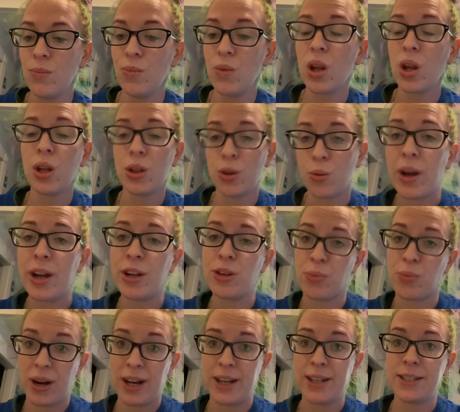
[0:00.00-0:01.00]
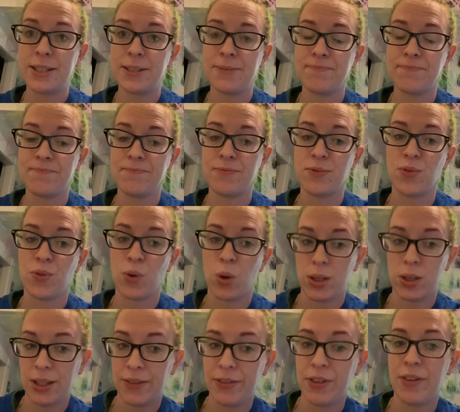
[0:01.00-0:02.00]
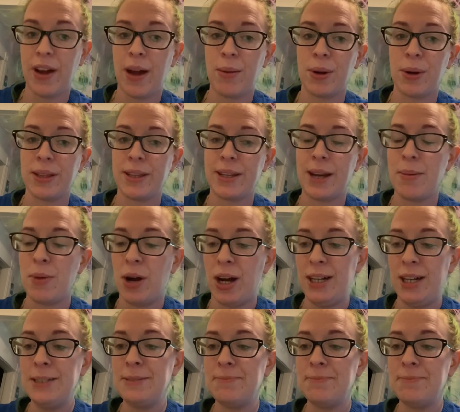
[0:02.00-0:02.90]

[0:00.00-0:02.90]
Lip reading: The regular price for all of the fabric that I bought